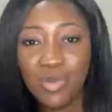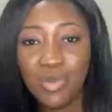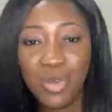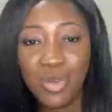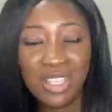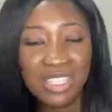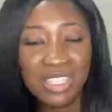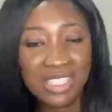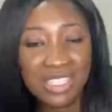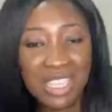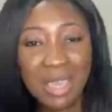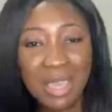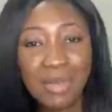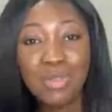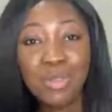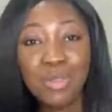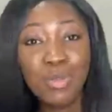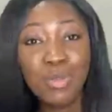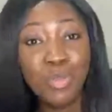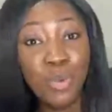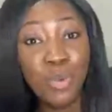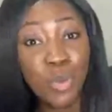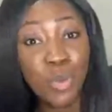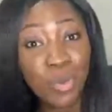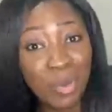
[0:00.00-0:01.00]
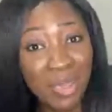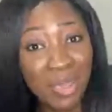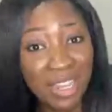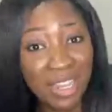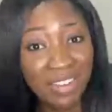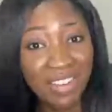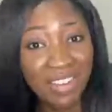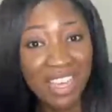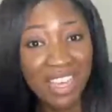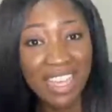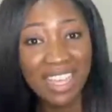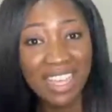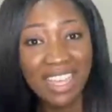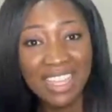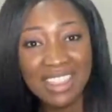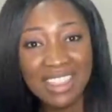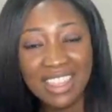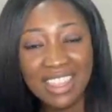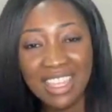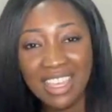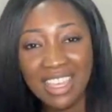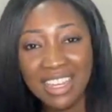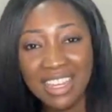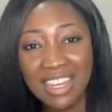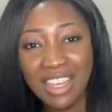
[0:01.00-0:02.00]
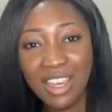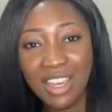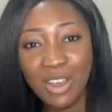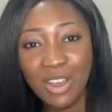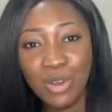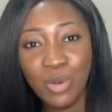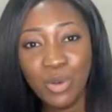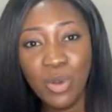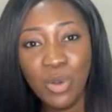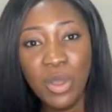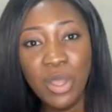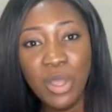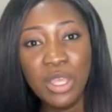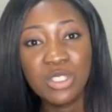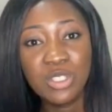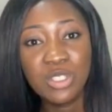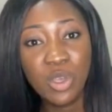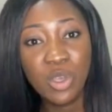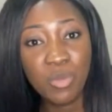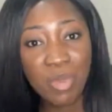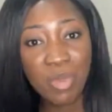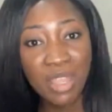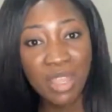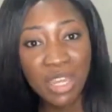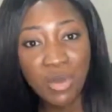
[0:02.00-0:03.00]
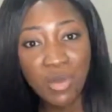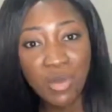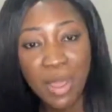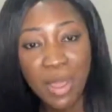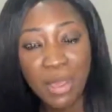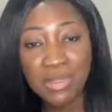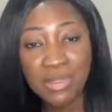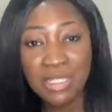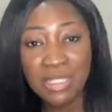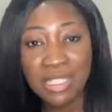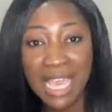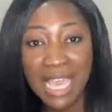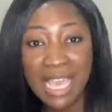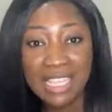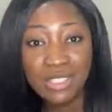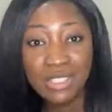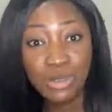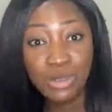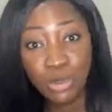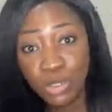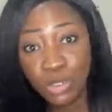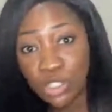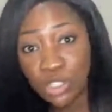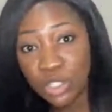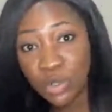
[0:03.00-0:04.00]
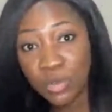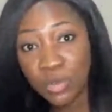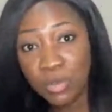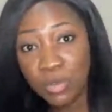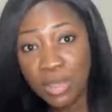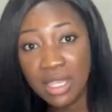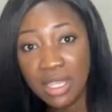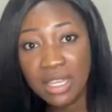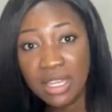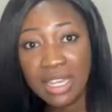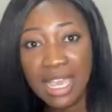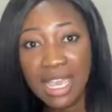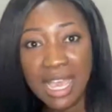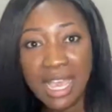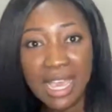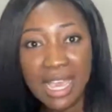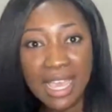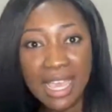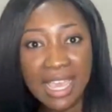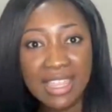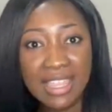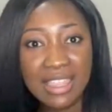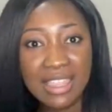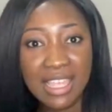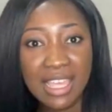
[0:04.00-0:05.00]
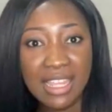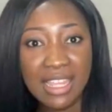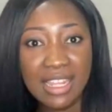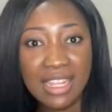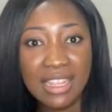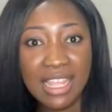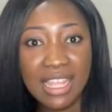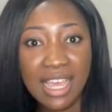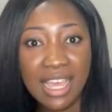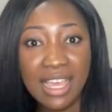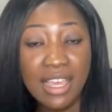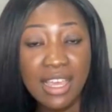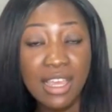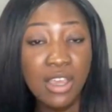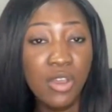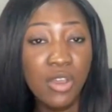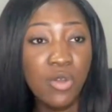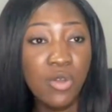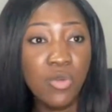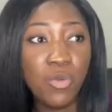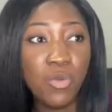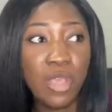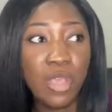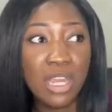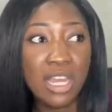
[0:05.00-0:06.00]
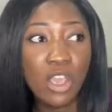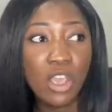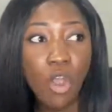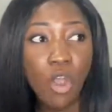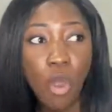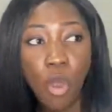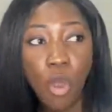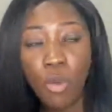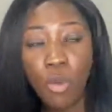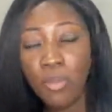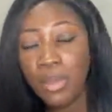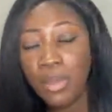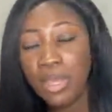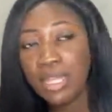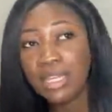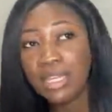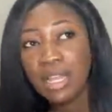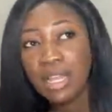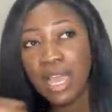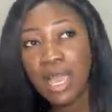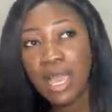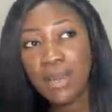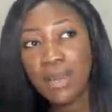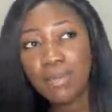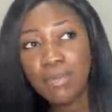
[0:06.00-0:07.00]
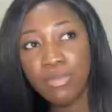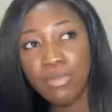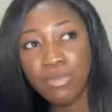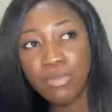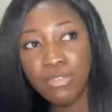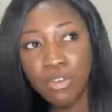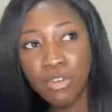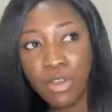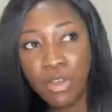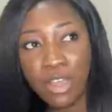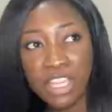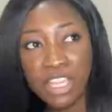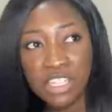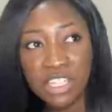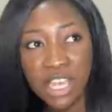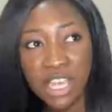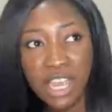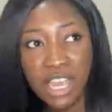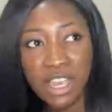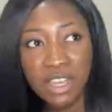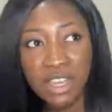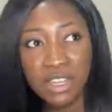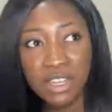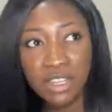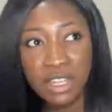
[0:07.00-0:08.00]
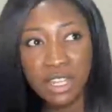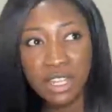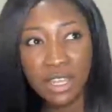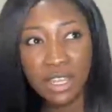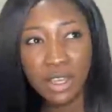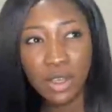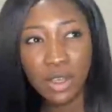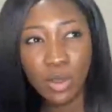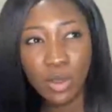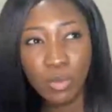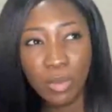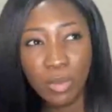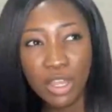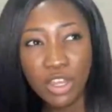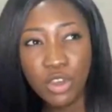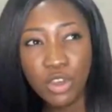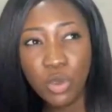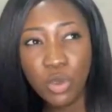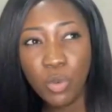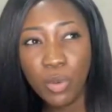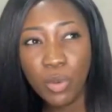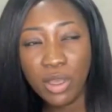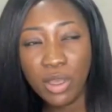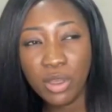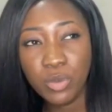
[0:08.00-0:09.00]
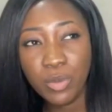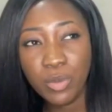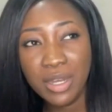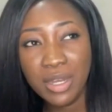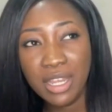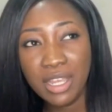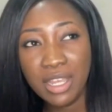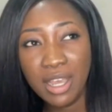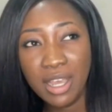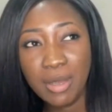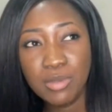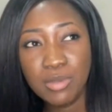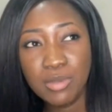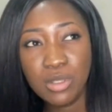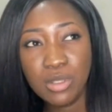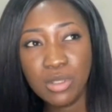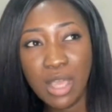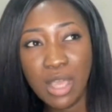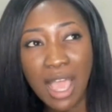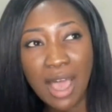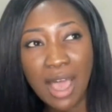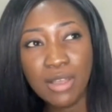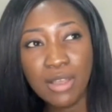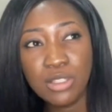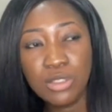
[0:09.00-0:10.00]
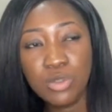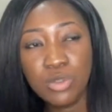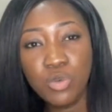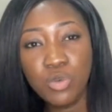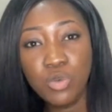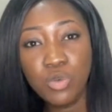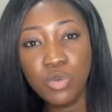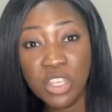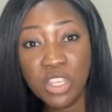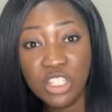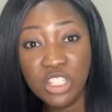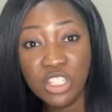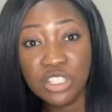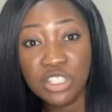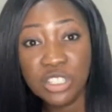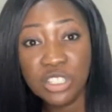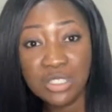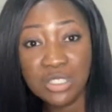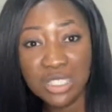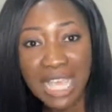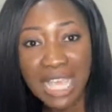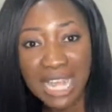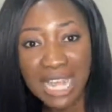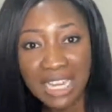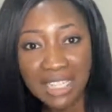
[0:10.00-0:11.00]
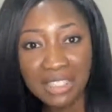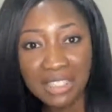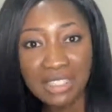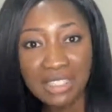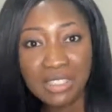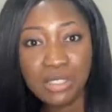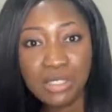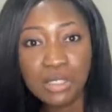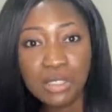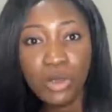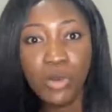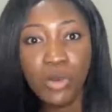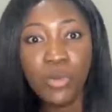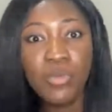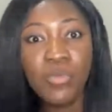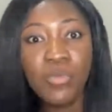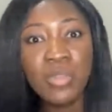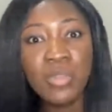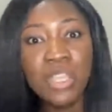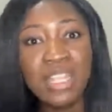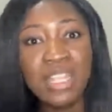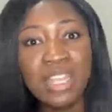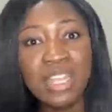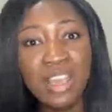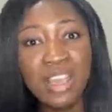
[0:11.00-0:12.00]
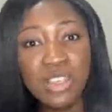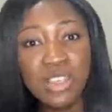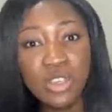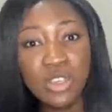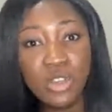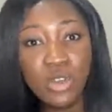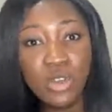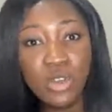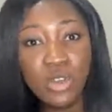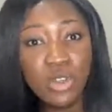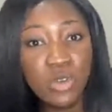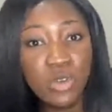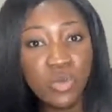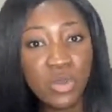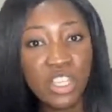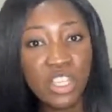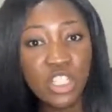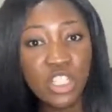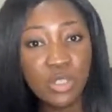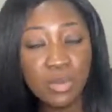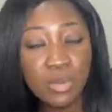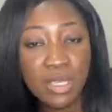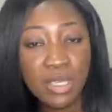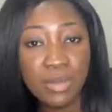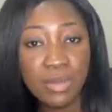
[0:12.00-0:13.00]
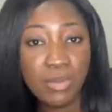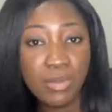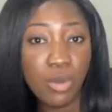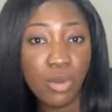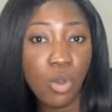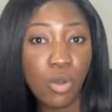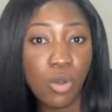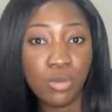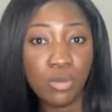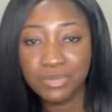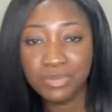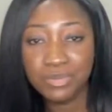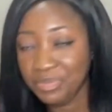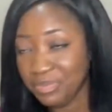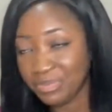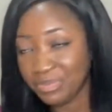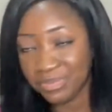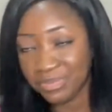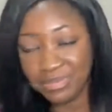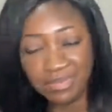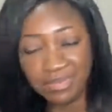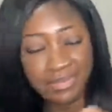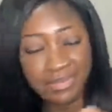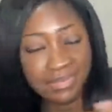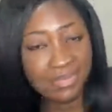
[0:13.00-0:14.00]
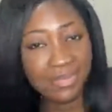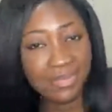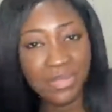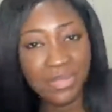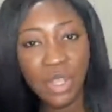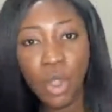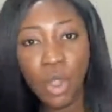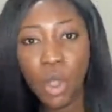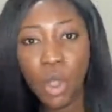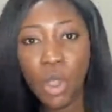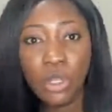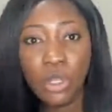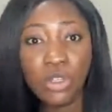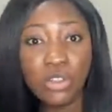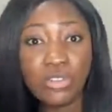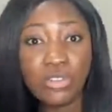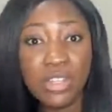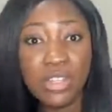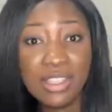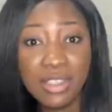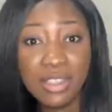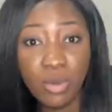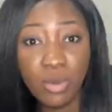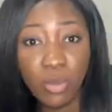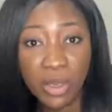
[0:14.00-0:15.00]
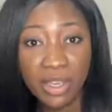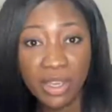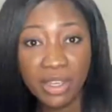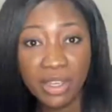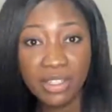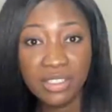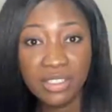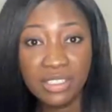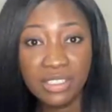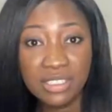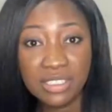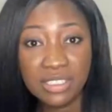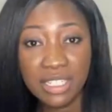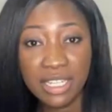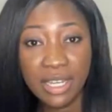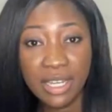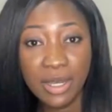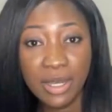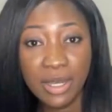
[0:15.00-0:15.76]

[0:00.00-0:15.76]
was kept booming, right? And then so many websites, social media, and then that really opened up for HR a new world when it comes to how to reach talent. So now you could reach people all over the world